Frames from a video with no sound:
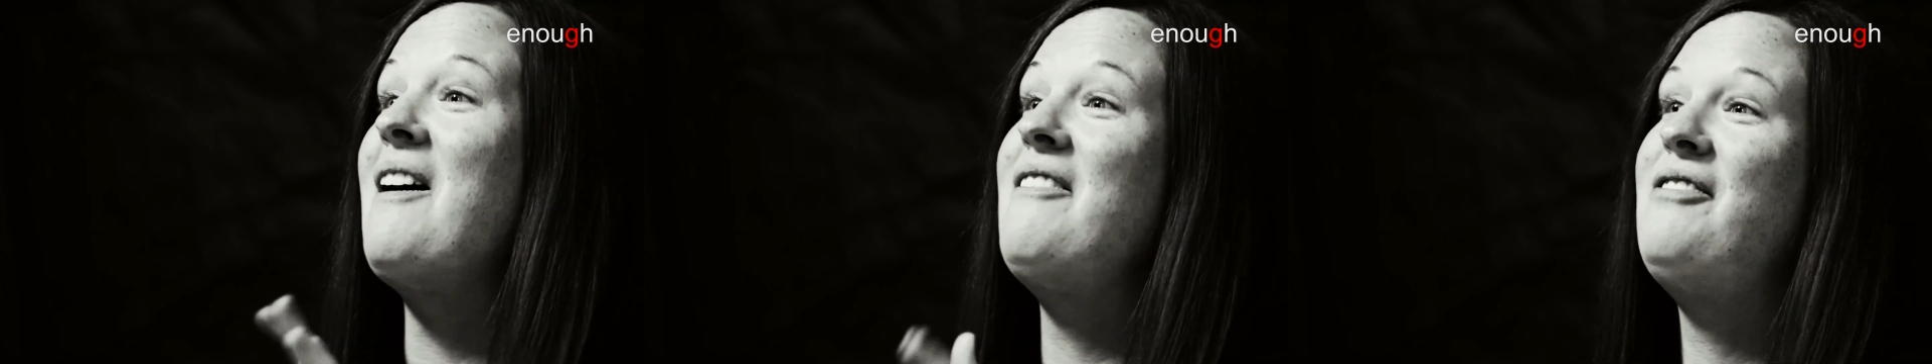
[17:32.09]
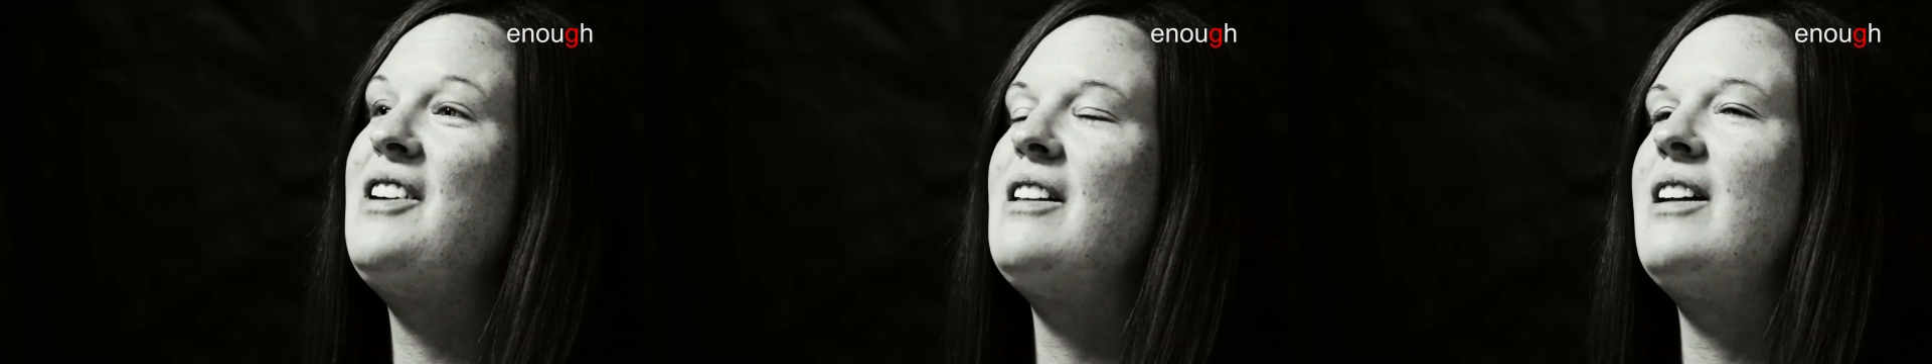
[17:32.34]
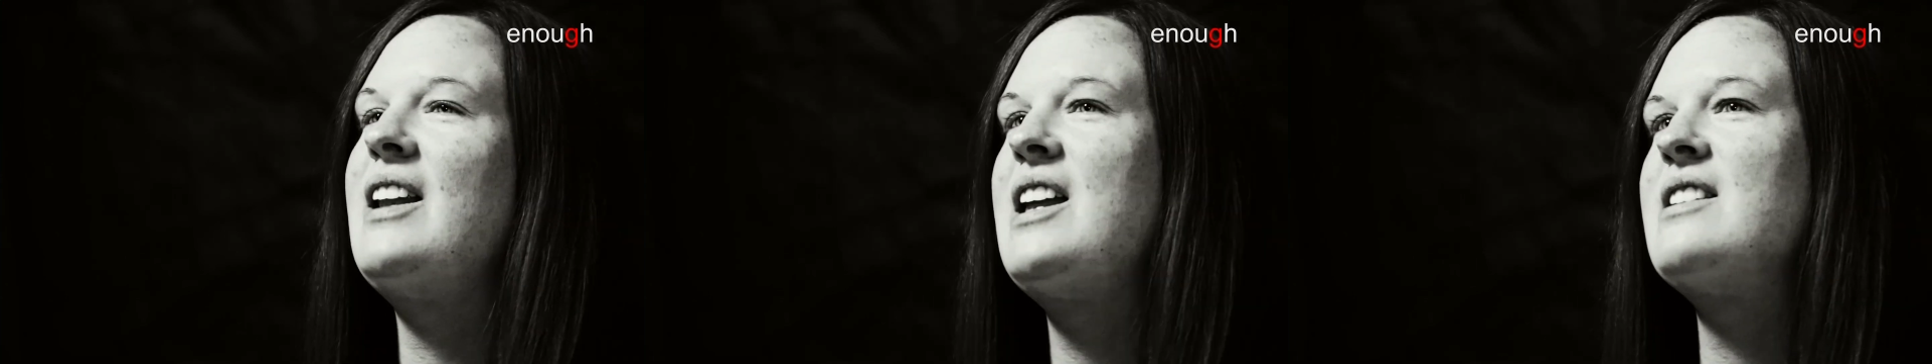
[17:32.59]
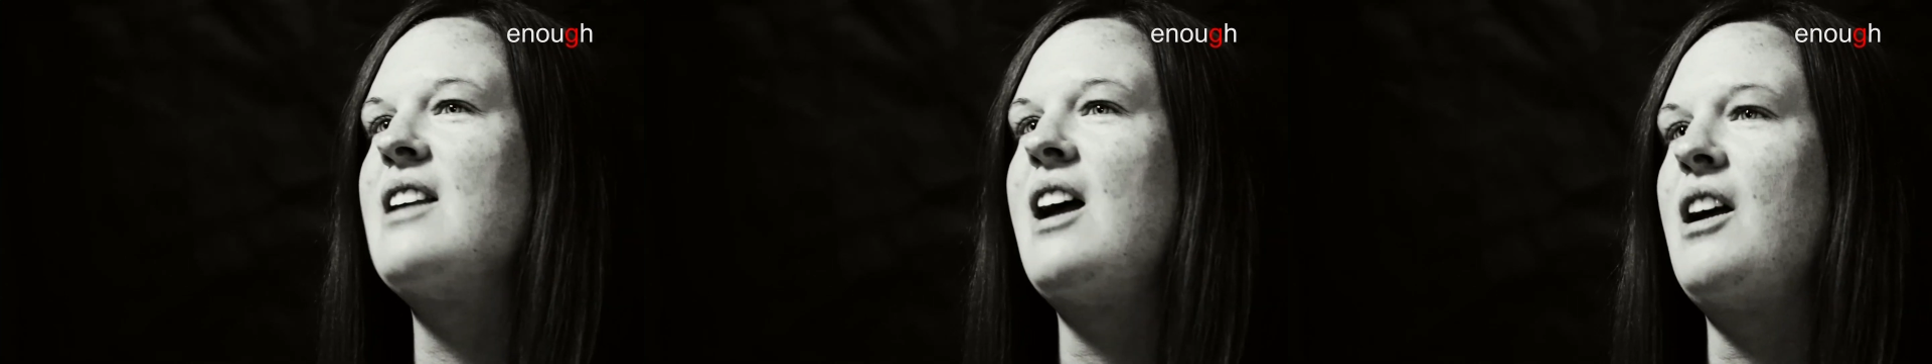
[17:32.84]
being taken to
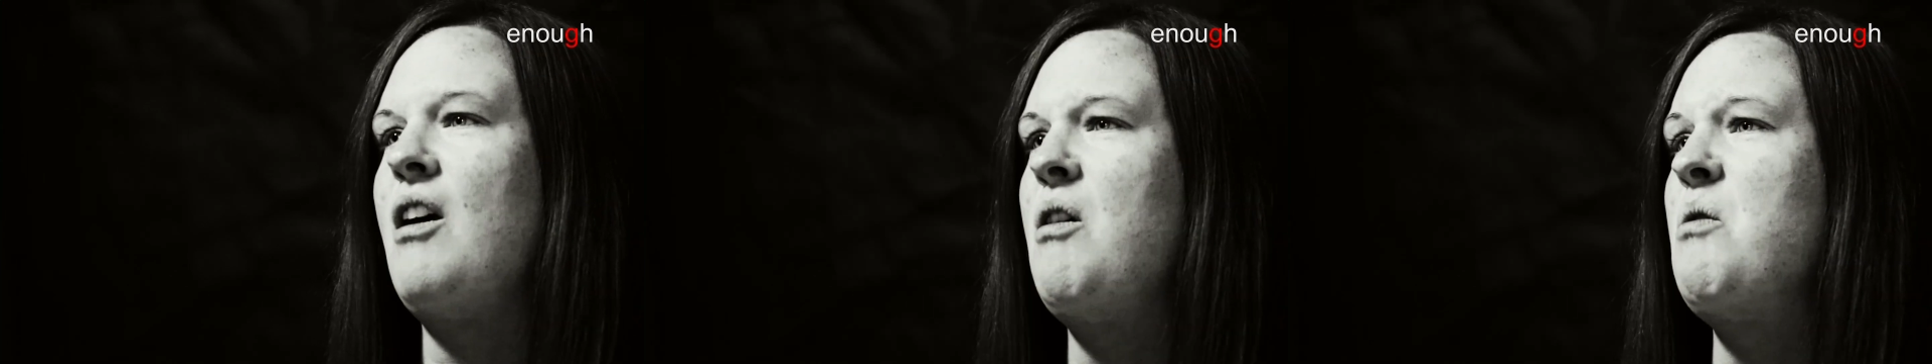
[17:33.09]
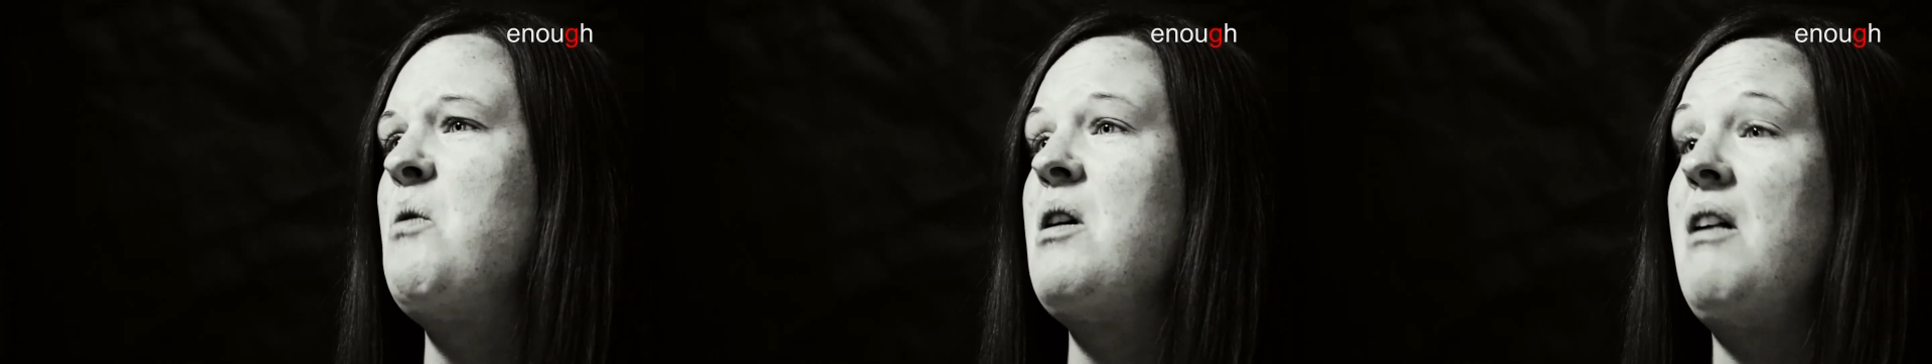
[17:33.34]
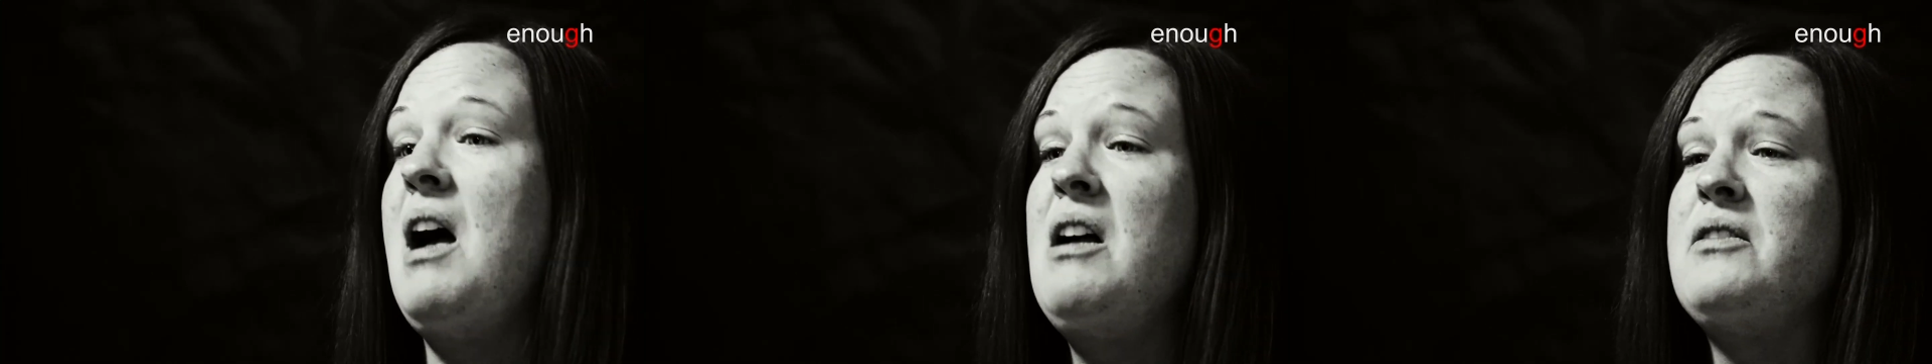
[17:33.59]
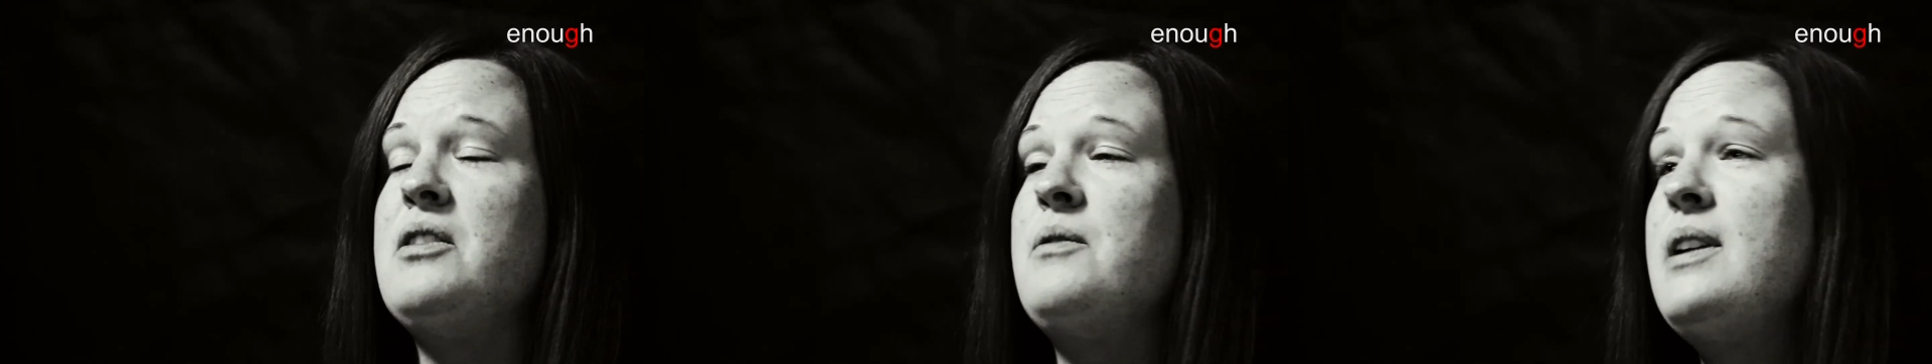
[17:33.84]
church,
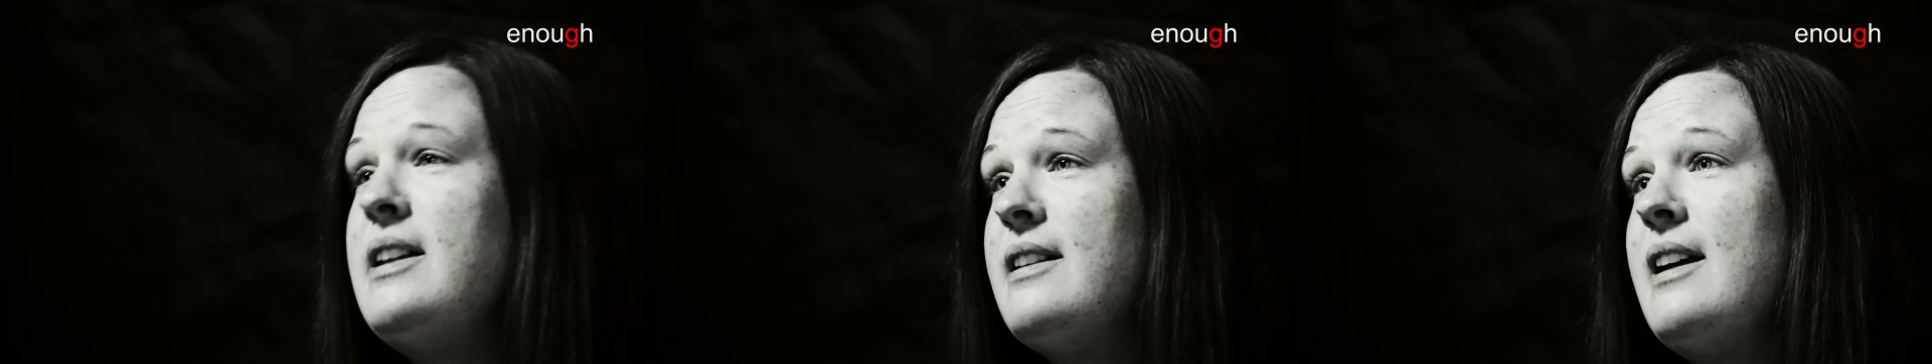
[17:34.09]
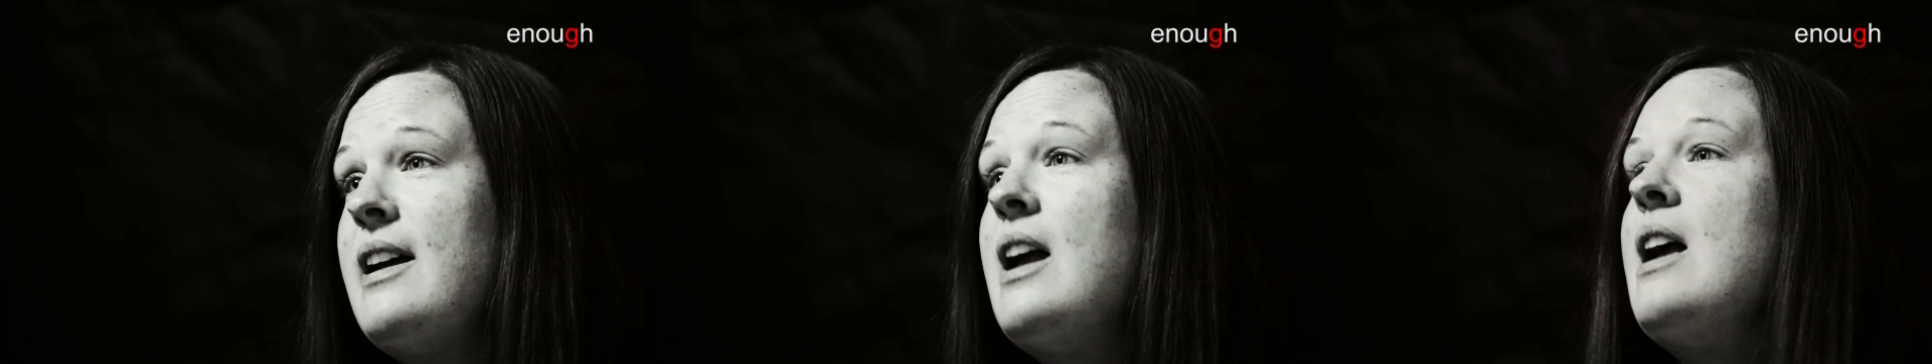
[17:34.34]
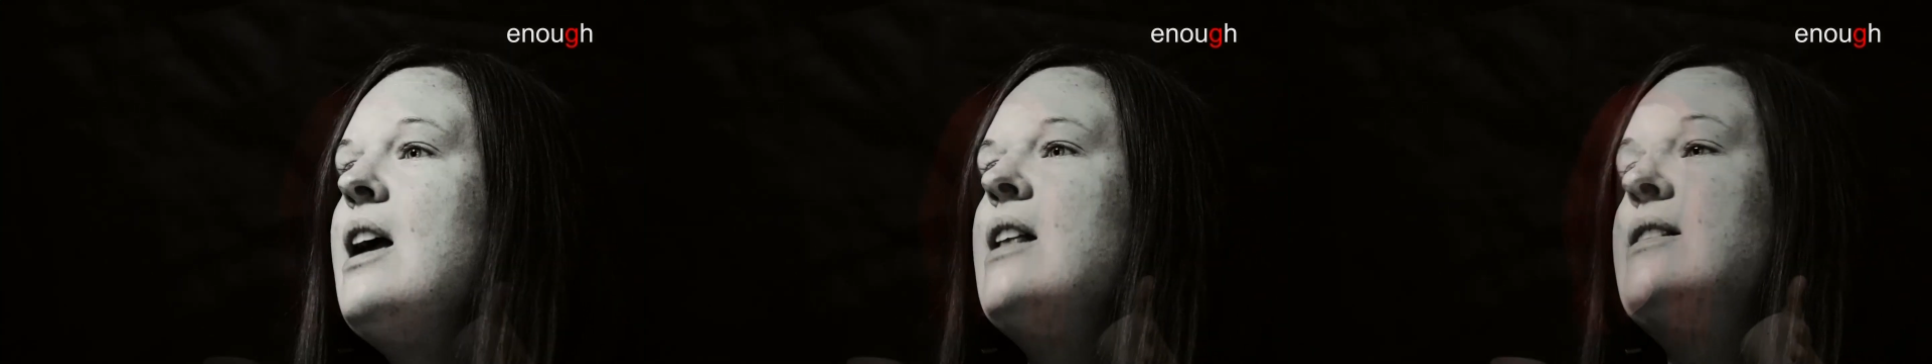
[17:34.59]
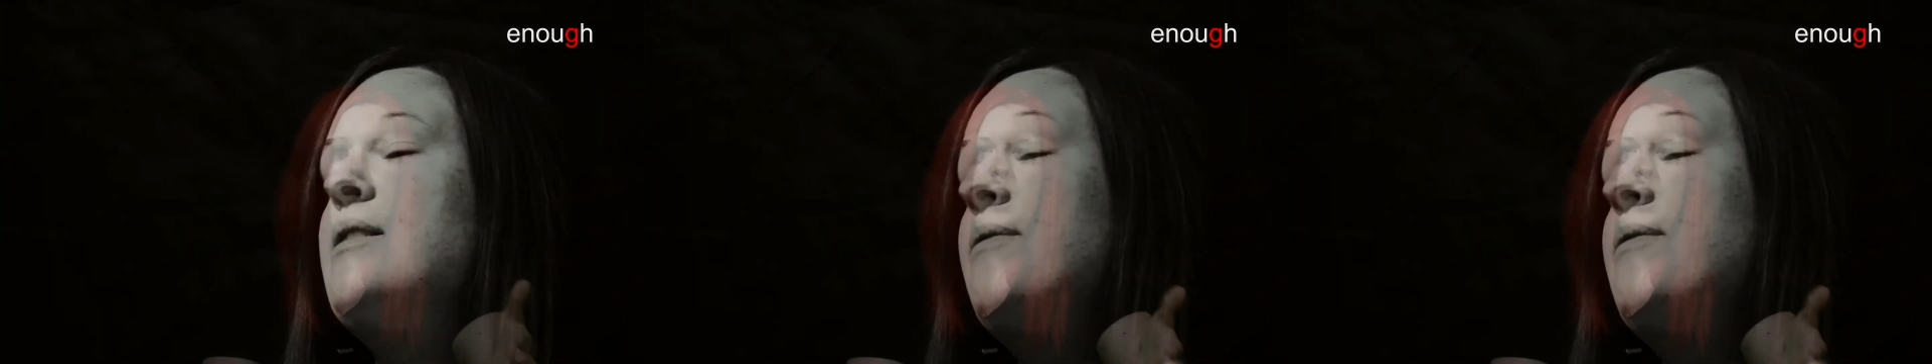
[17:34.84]
and